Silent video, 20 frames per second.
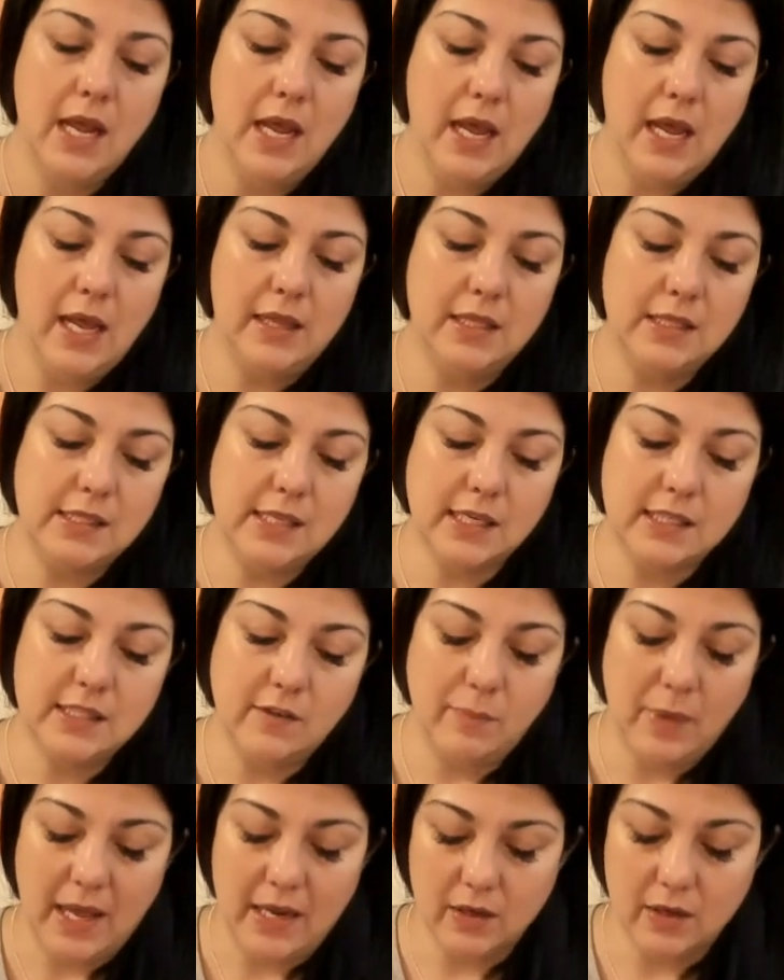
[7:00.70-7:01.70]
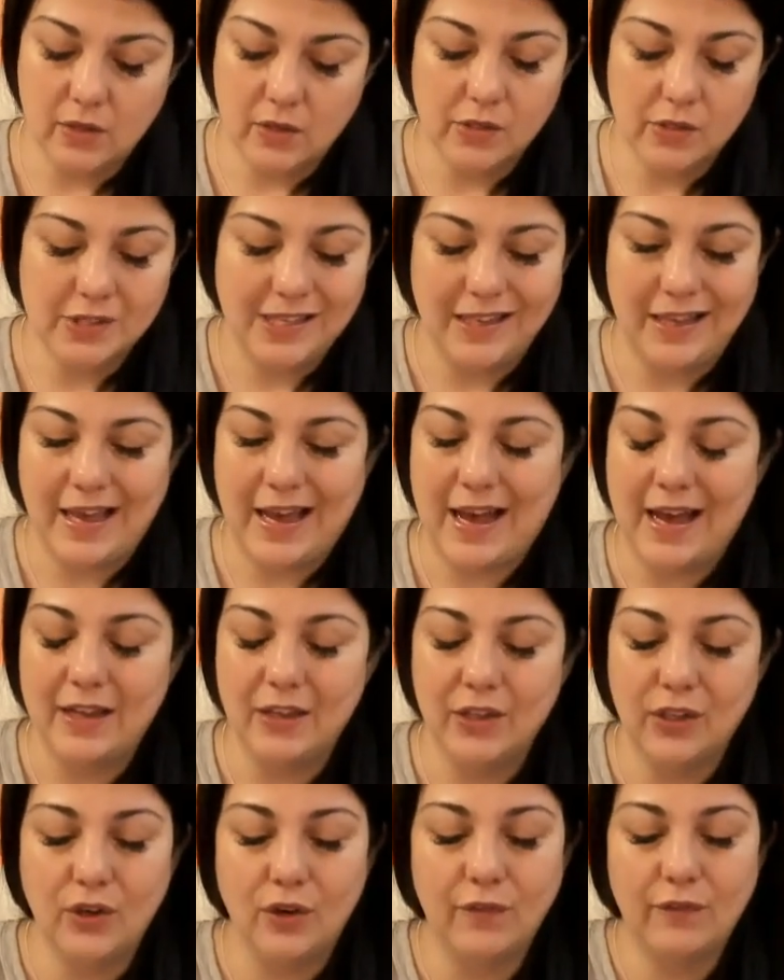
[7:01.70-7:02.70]
and the Six of Pentacles. Yeah.
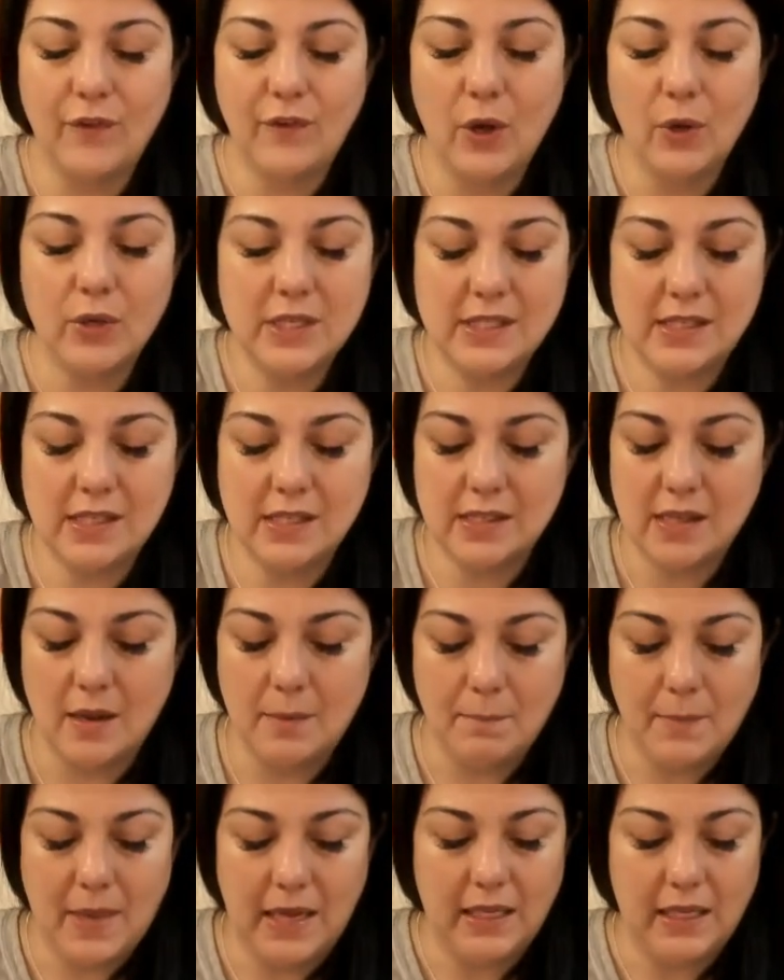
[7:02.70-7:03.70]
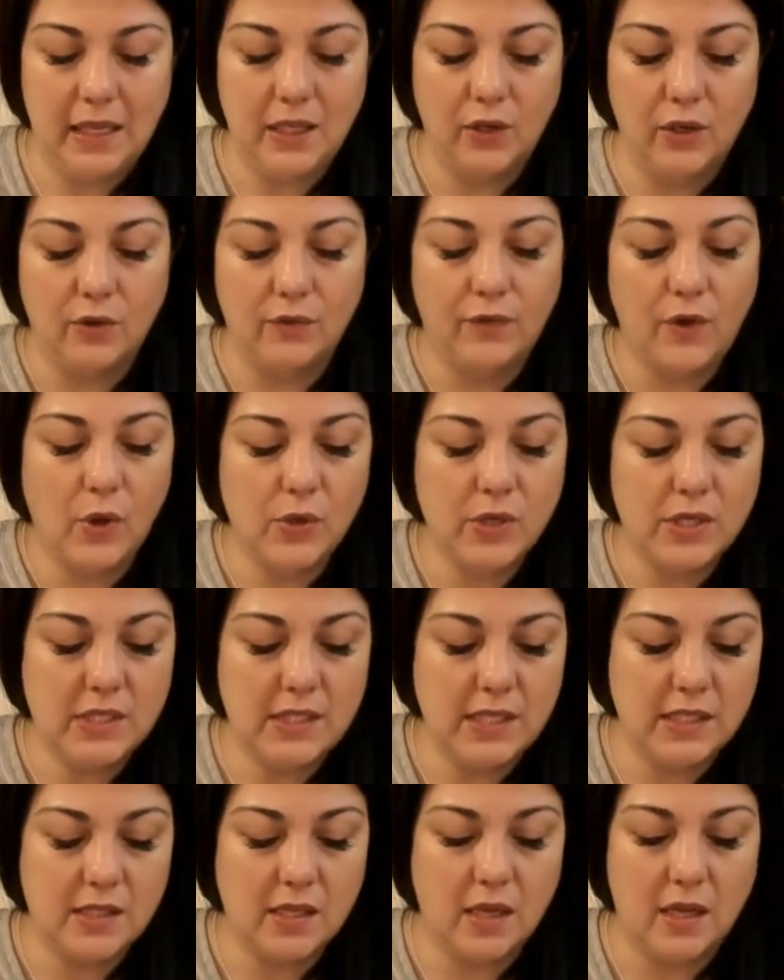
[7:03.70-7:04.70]
Your focus is on money. Your
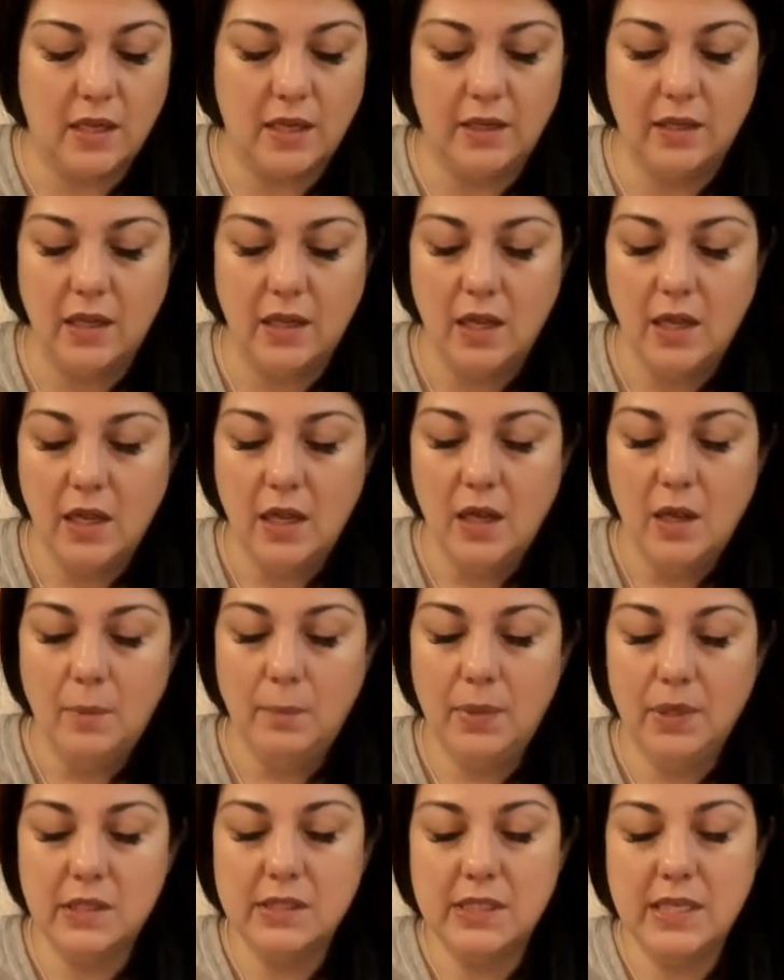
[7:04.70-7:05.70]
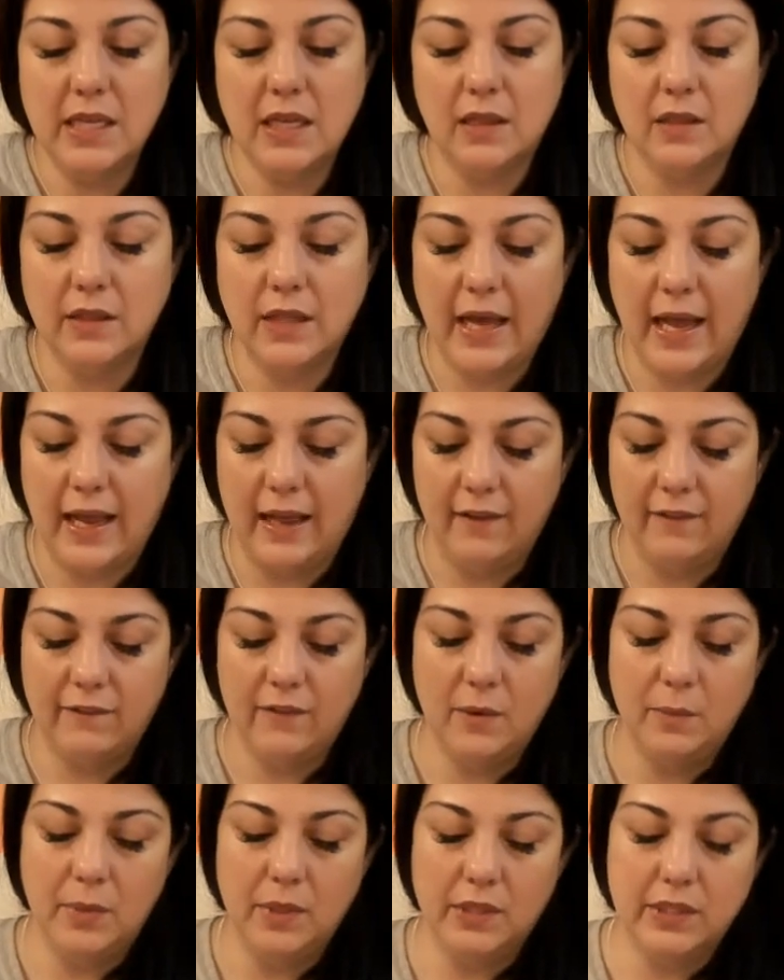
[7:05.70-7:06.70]
focus is on building a life
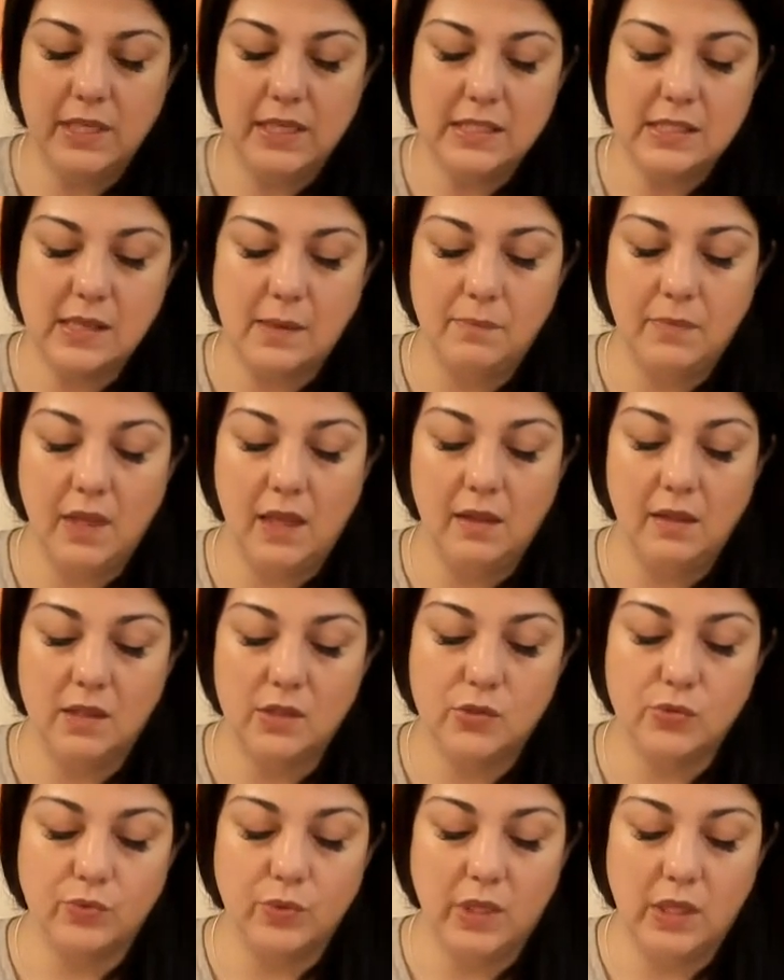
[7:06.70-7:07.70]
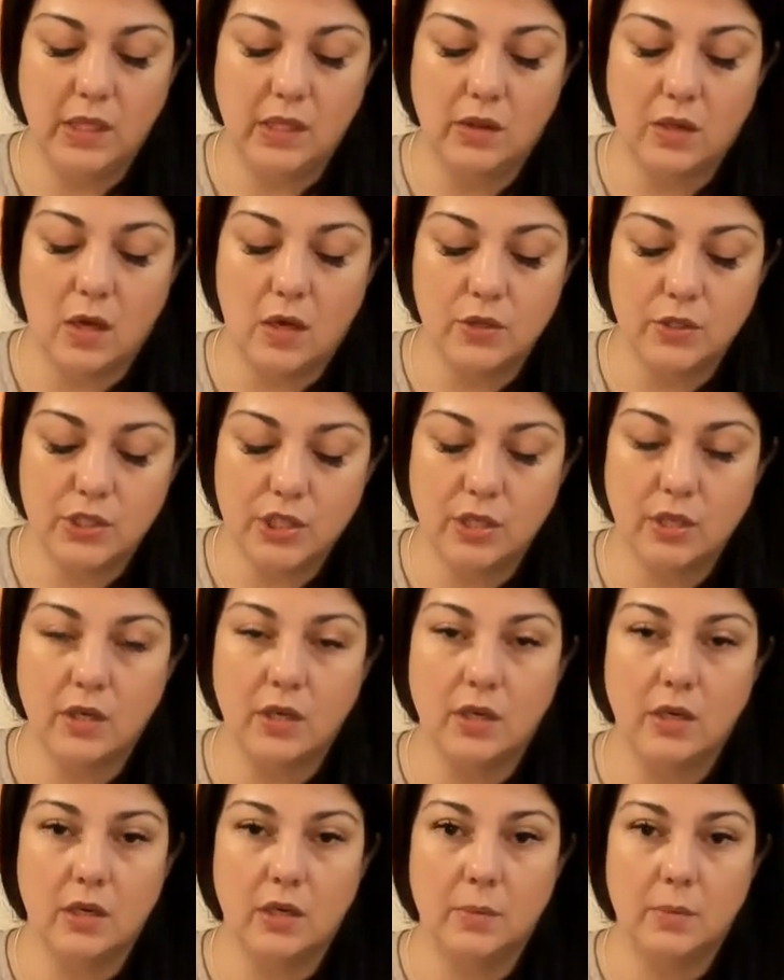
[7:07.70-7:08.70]
and building something that's really
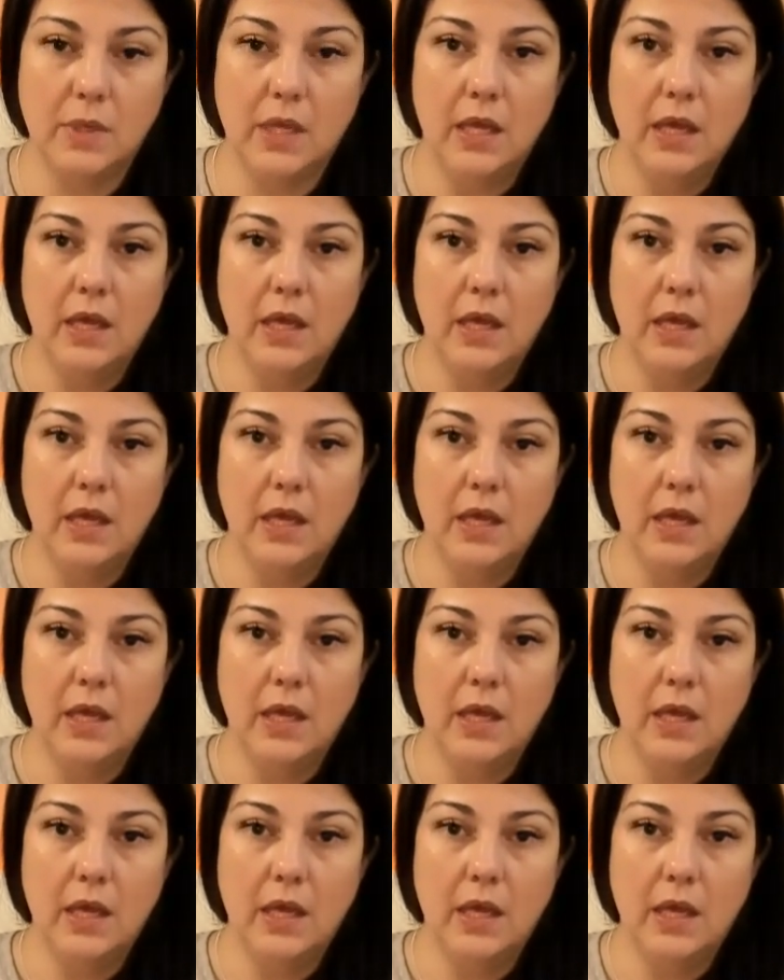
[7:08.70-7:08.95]
long-term